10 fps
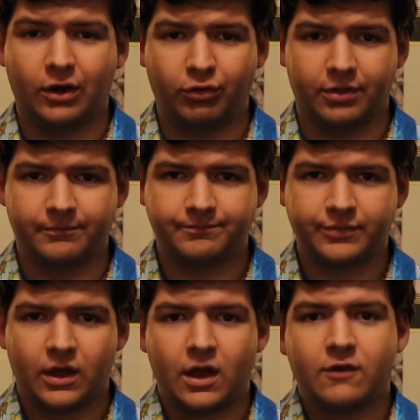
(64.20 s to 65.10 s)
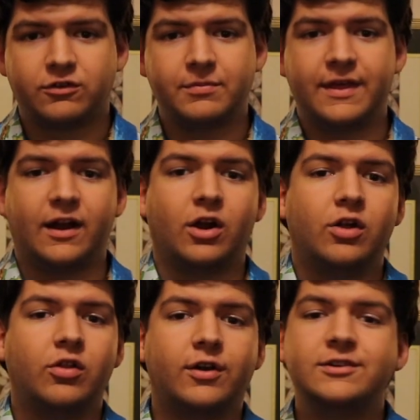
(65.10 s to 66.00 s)
know them. From there,
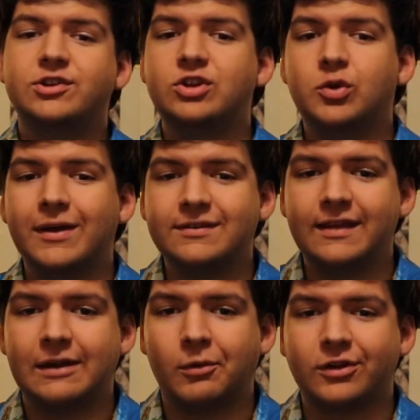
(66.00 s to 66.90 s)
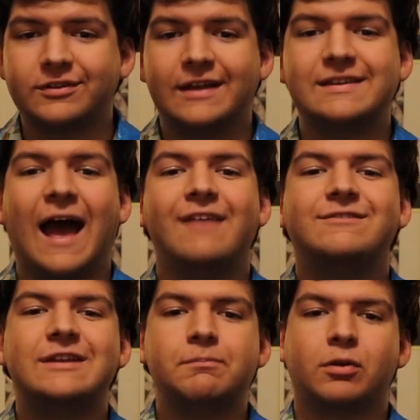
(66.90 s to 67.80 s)
look into US landmarks and
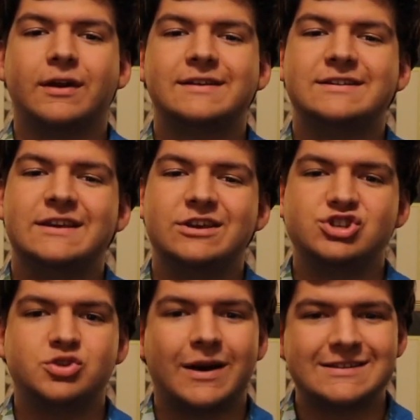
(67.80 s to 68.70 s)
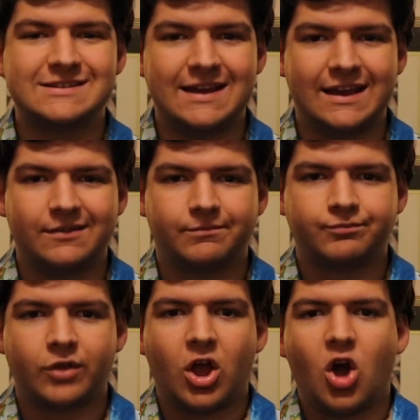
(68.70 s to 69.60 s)
dive deeper into each US state.
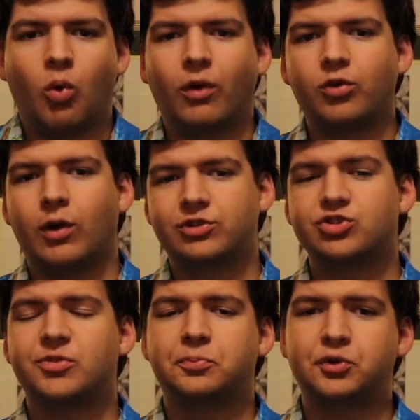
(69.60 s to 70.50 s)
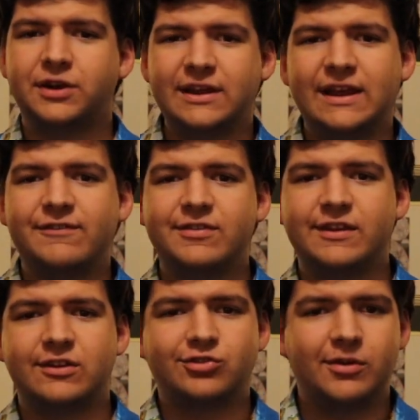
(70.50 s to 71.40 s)
While the questions are pretty
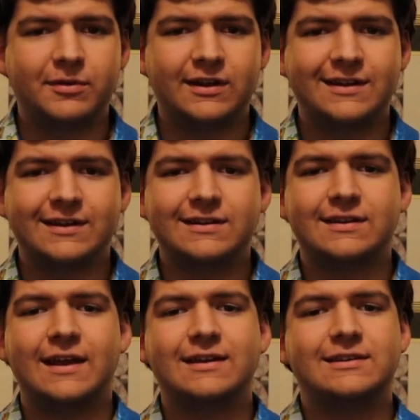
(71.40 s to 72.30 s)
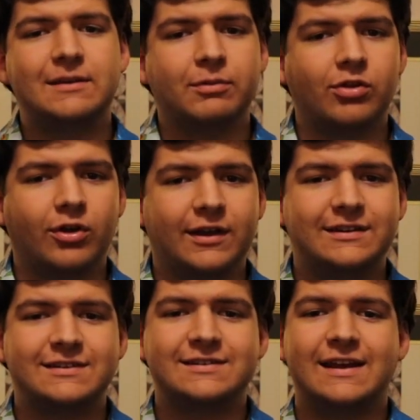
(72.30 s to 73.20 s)
evenly distributed, take a deeper look
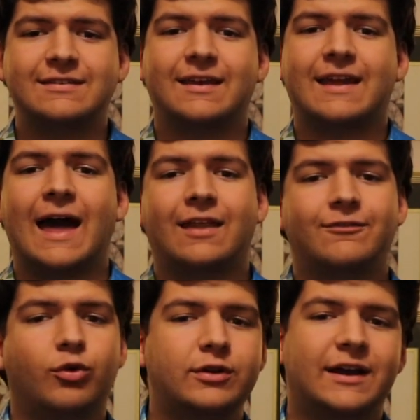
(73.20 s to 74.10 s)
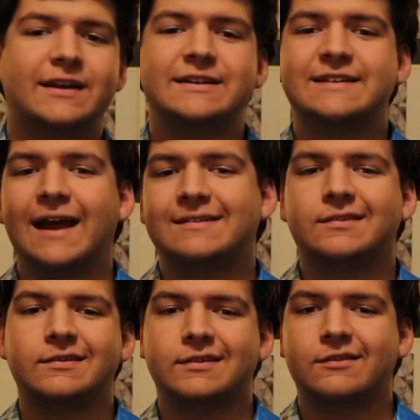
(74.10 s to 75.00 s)
into states like California,
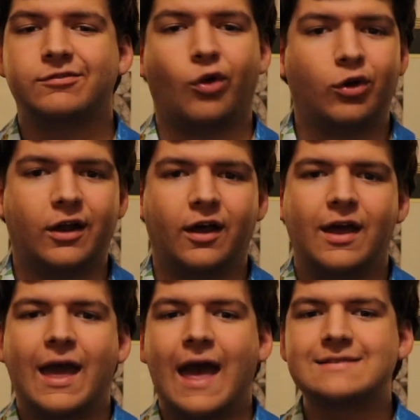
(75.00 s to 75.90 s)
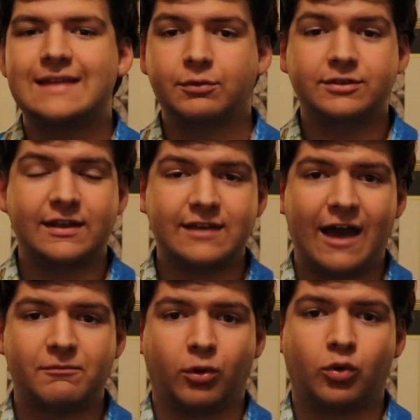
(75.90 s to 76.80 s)
Texas, and Florida, as they will tend to
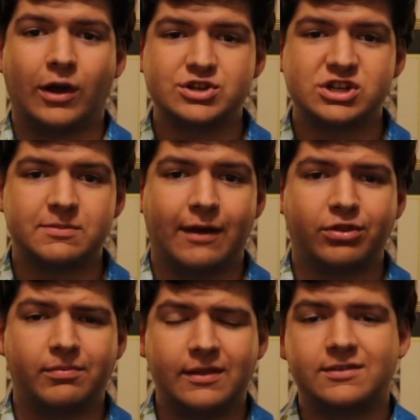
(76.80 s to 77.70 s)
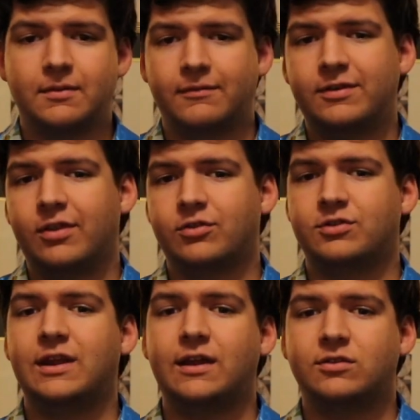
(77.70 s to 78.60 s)
have more questions about them than some of the other
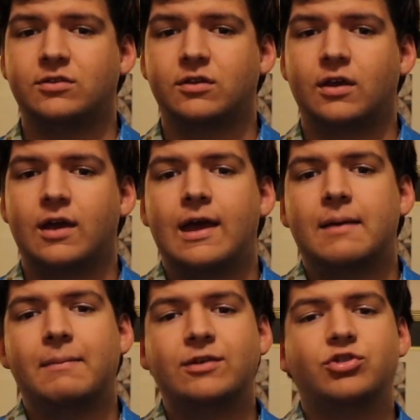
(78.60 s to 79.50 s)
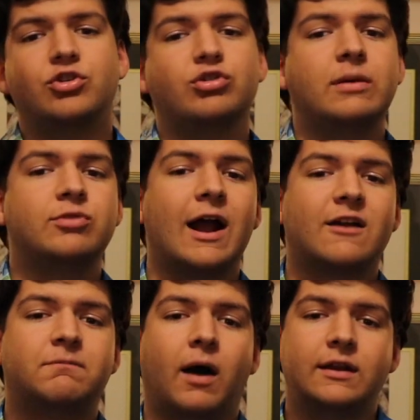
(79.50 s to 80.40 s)
states. Make sure you keep track
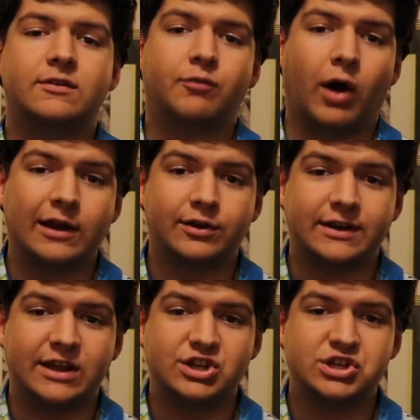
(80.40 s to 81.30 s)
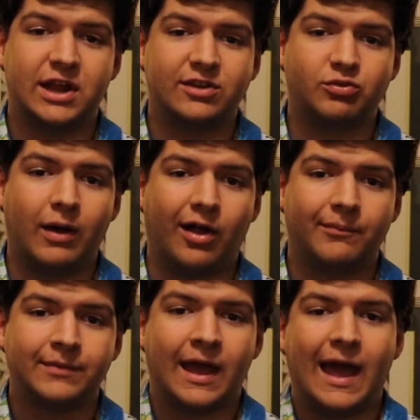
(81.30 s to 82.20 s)
of bodies of water in each state as
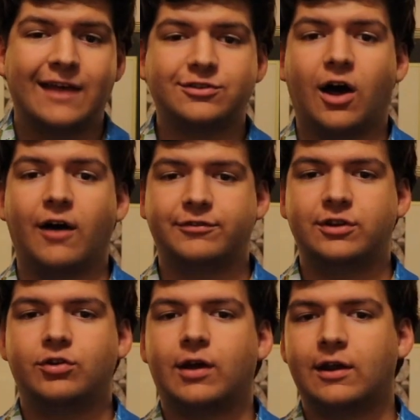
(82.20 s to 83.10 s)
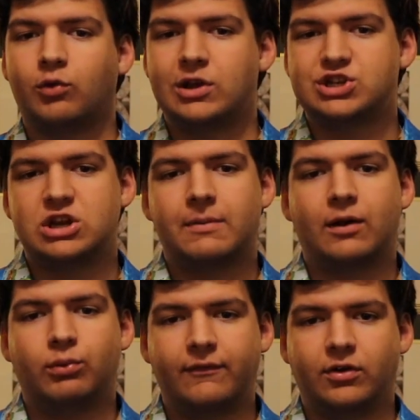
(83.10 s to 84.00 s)
well, as often you'll get a question about
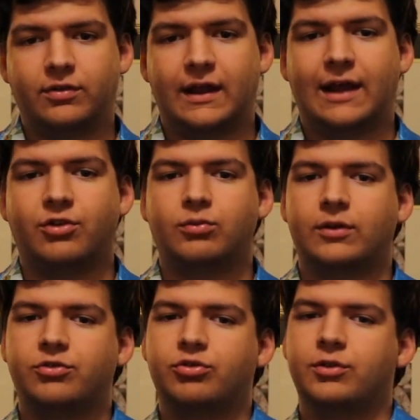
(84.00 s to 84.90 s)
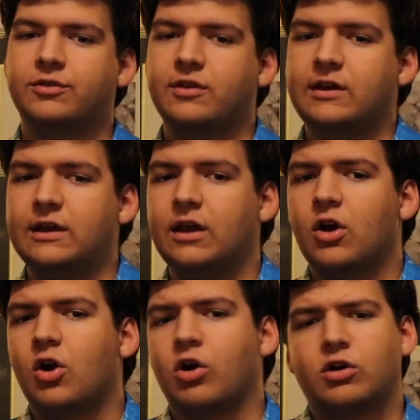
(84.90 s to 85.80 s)
a river that either runs through a city
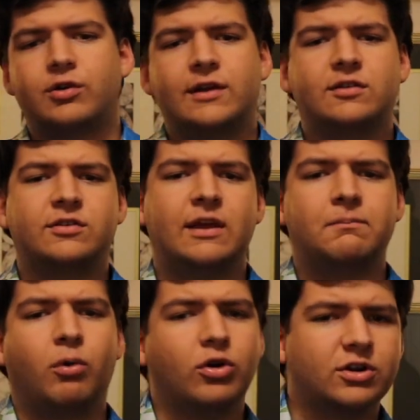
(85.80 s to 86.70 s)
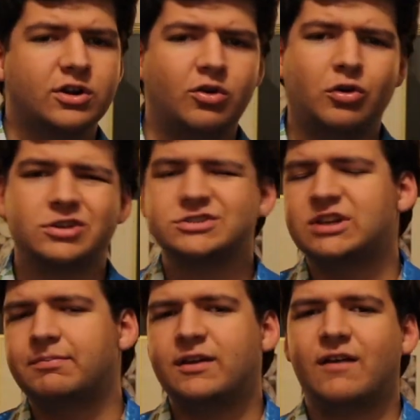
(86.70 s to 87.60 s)
or creates a state border or
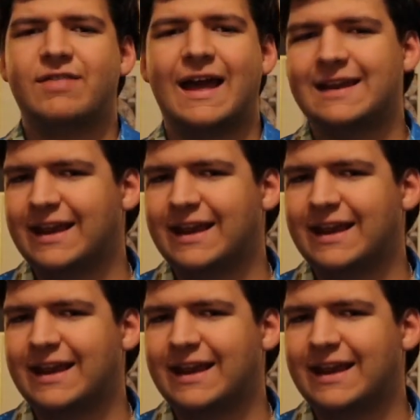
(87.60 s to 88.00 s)
something of that